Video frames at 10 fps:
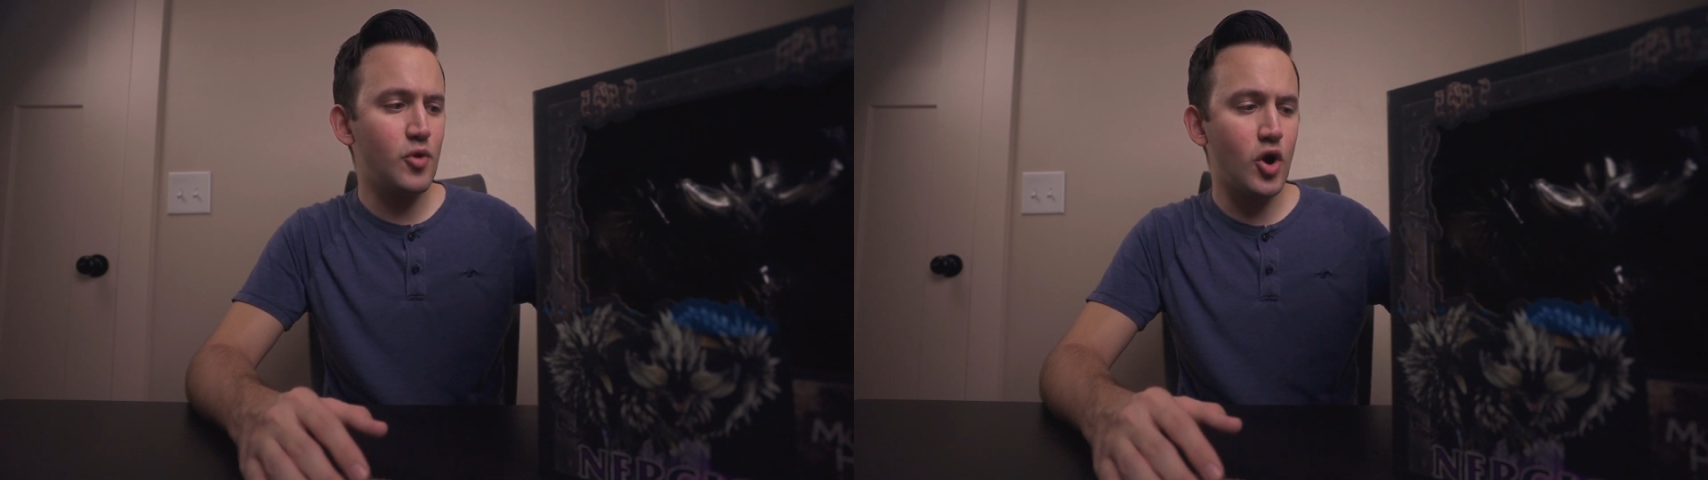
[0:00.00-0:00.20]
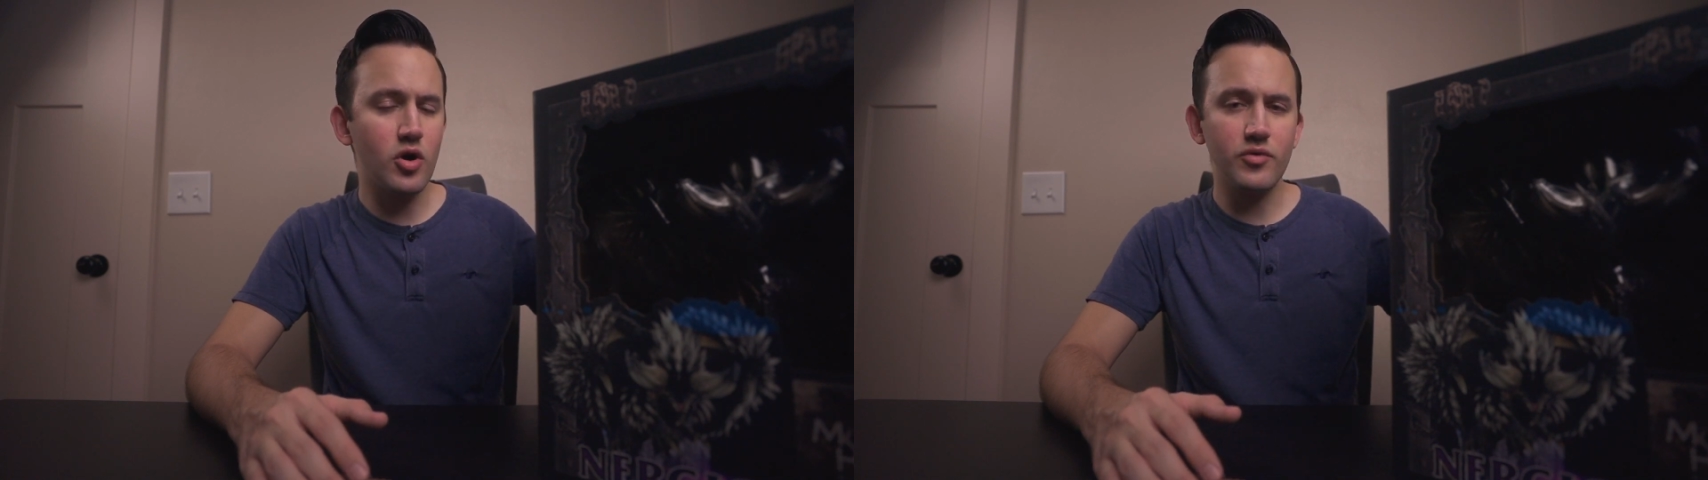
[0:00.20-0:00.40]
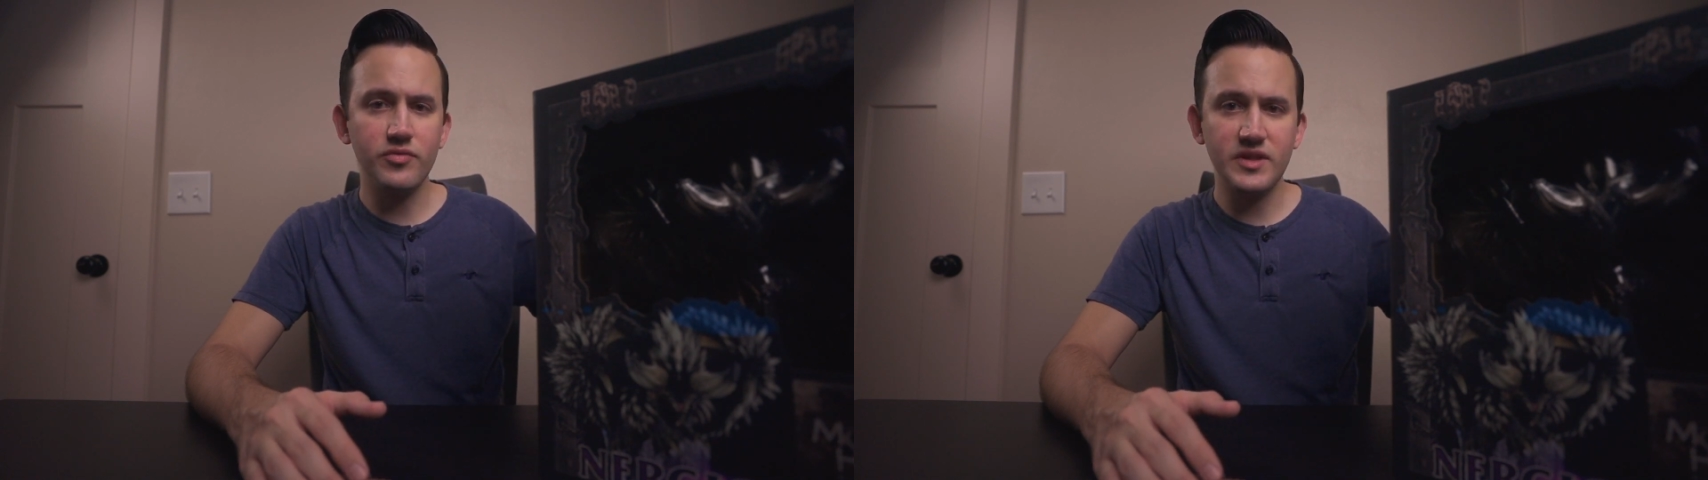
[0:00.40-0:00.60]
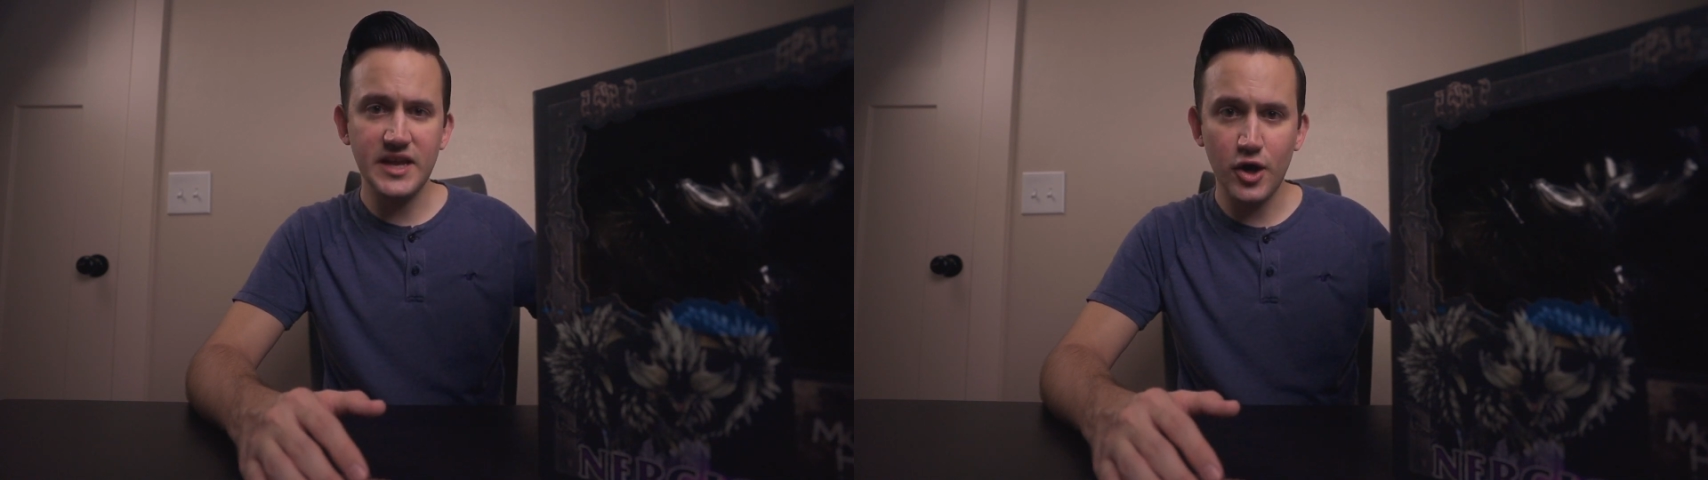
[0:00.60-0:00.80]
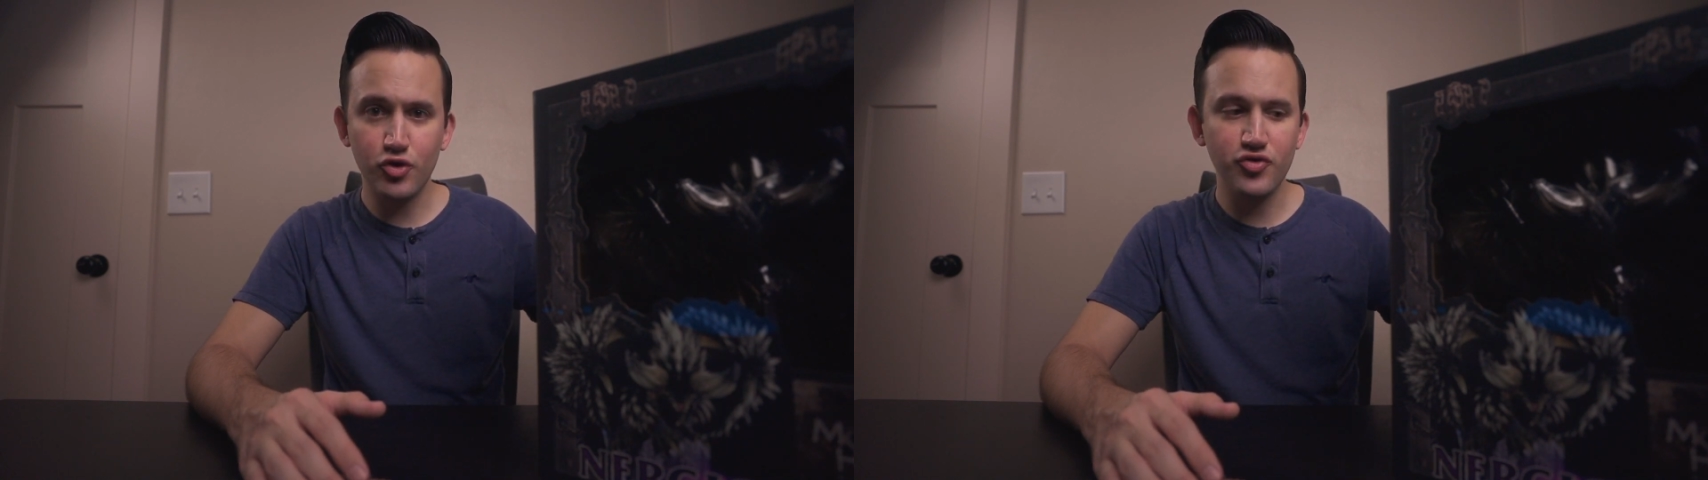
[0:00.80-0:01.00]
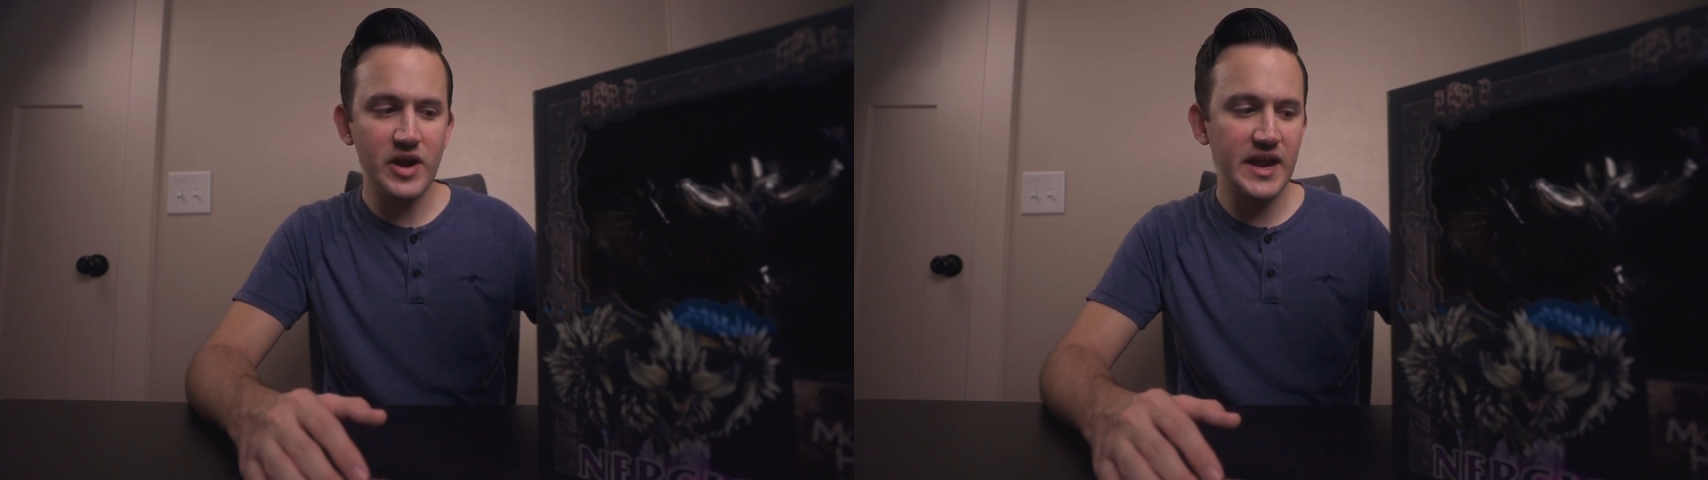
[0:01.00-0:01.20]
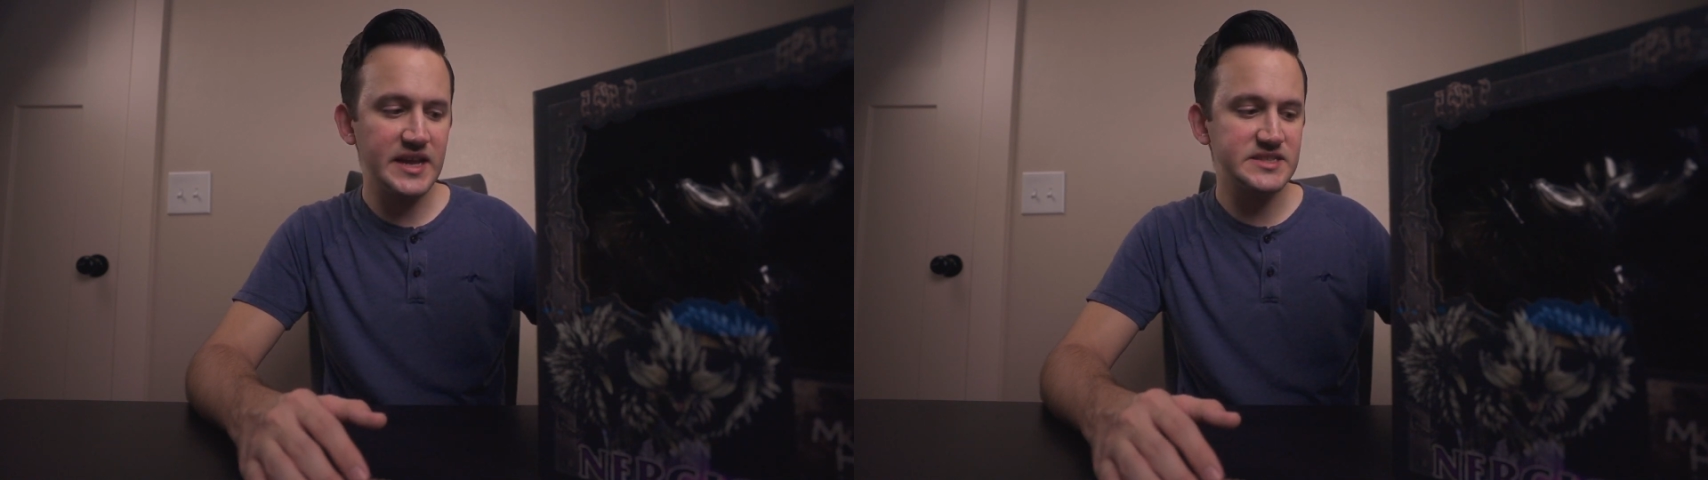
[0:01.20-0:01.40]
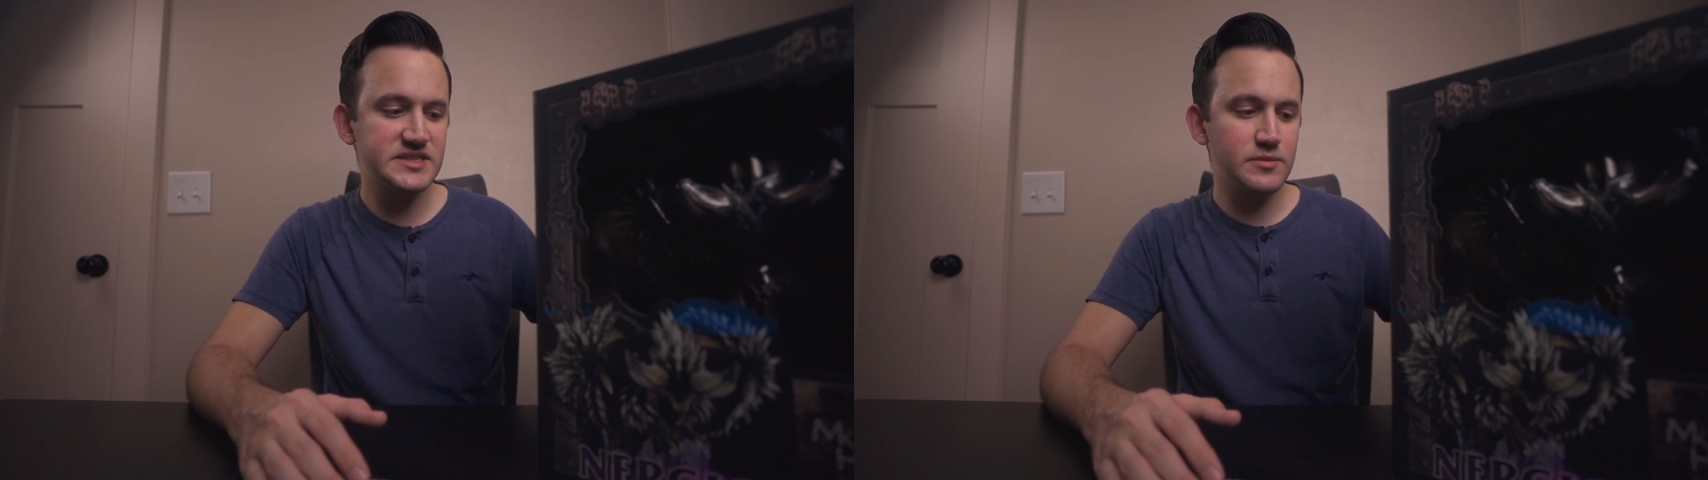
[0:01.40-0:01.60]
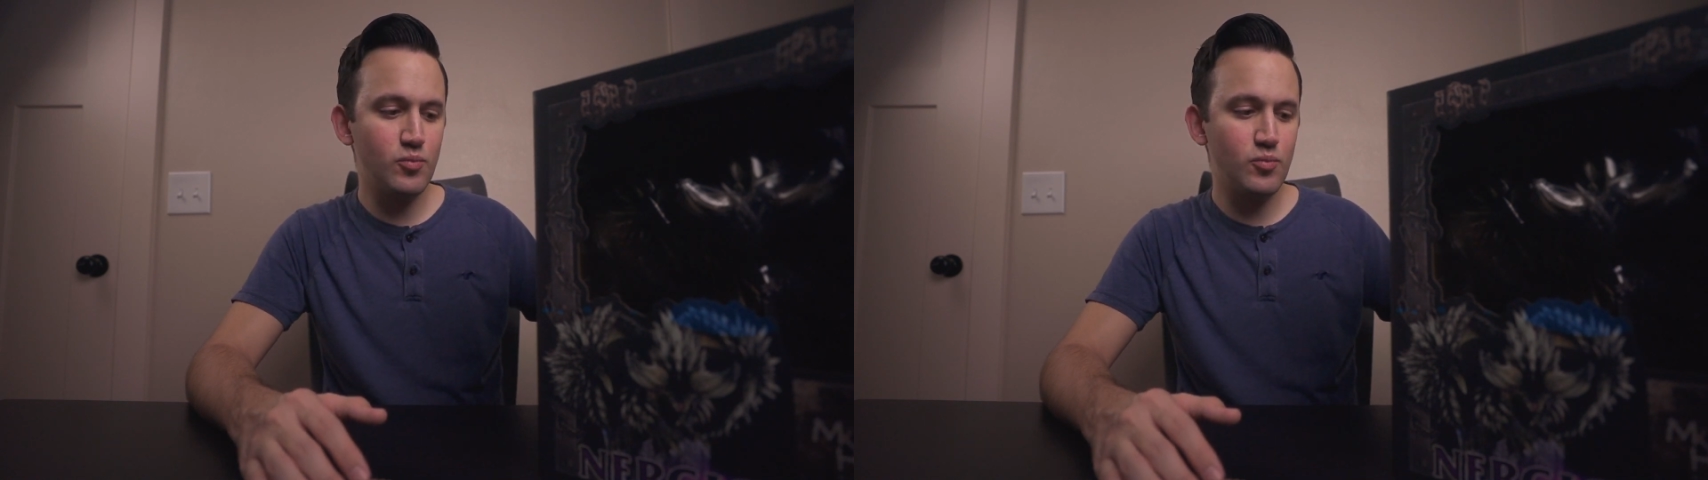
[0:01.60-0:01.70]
are the Elder Dragons.